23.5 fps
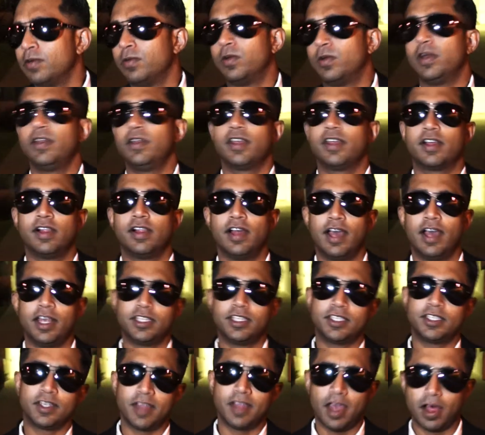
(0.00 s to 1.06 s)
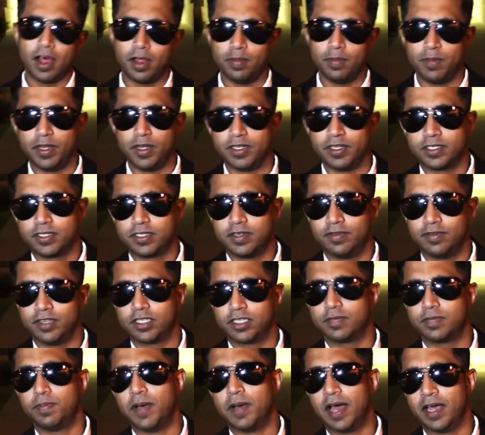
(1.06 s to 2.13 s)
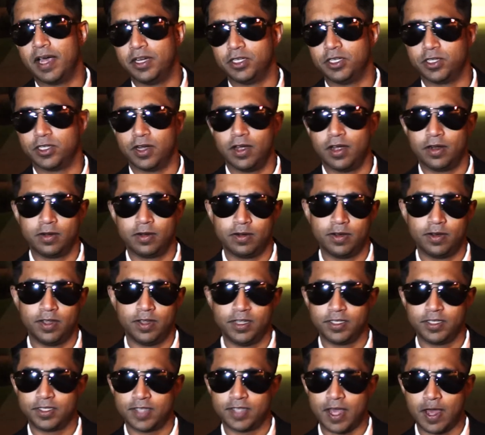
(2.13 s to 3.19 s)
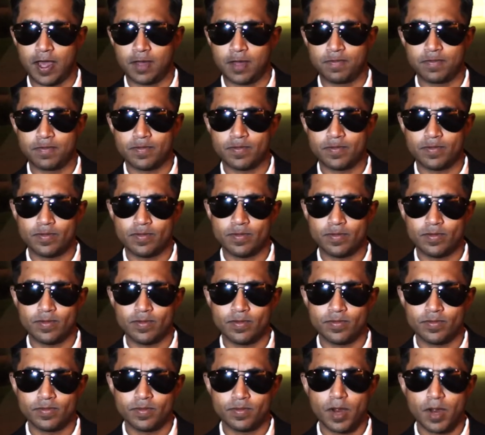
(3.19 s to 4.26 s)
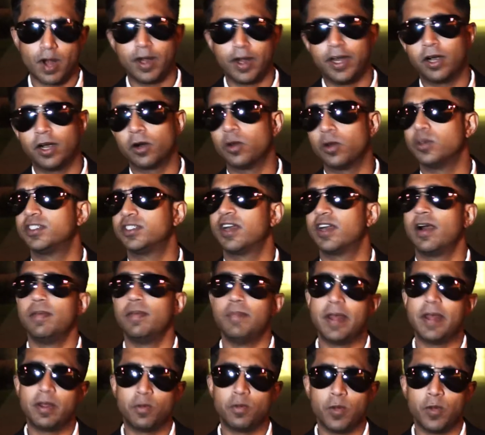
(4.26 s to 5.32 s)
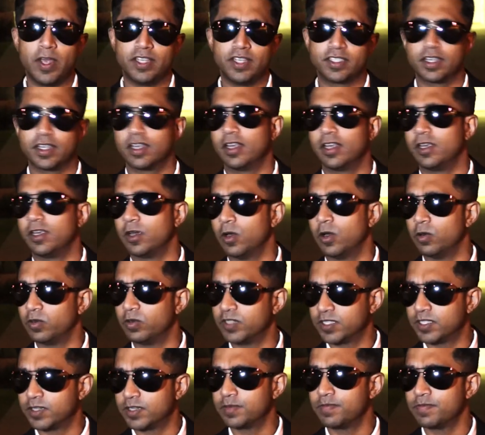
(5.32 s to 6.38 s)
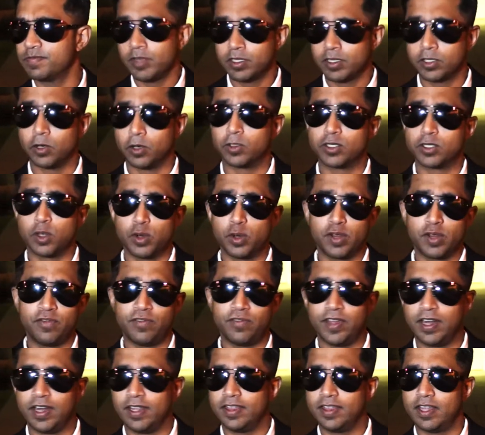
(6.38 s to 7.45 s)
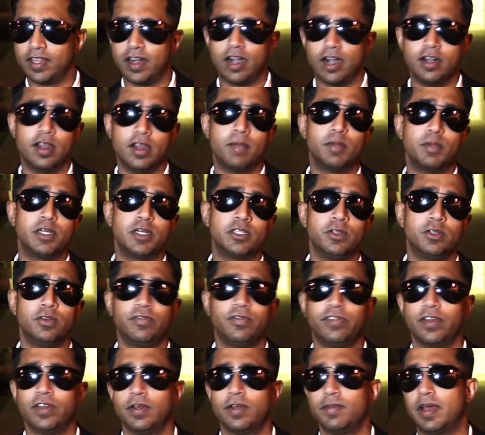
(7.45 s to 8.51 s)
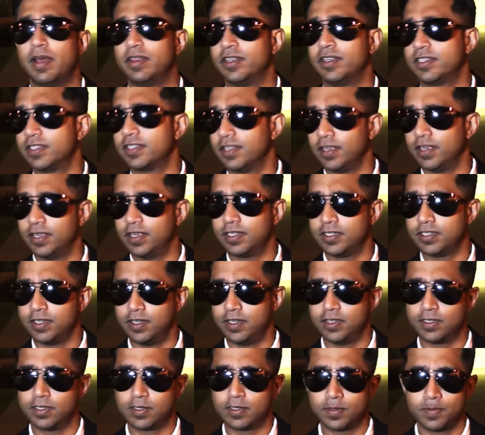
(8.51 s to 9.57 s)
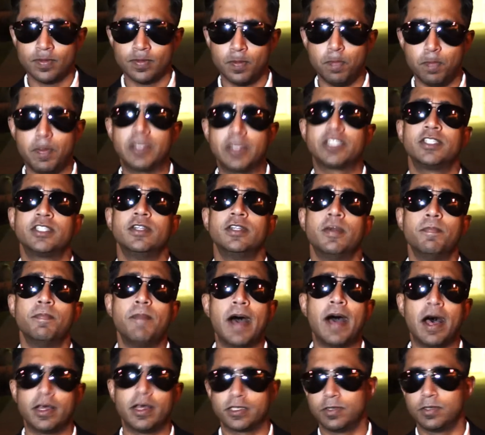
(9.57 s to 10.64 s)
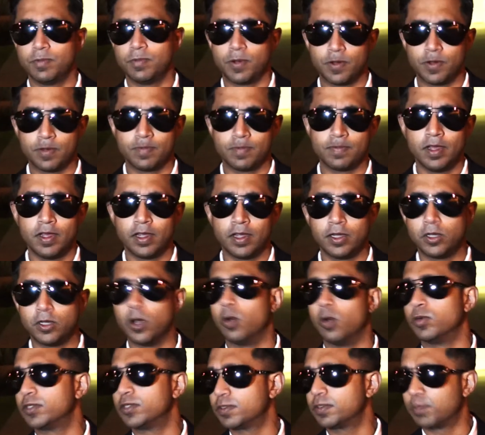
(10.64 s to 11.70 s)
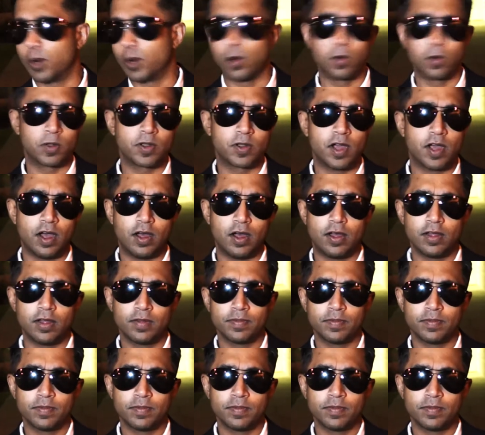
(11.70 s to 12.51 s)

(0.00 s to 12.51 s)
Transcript: one of the classic elements of the spy genre is that our heroes are in many ways like a ghost. So it's only fitting that our number two film on this list is Mission Impossible: Ghost Protocol,